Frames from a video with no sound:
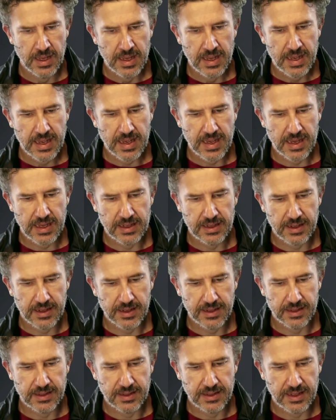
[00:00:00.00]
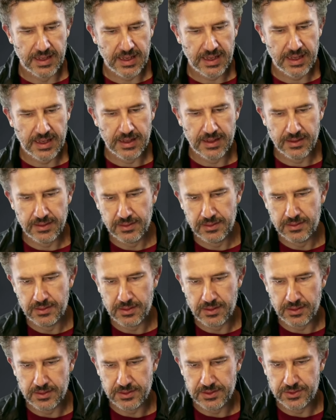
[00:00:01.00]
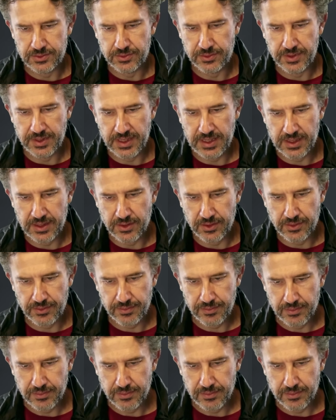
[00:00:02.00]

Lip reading: and I can add consordino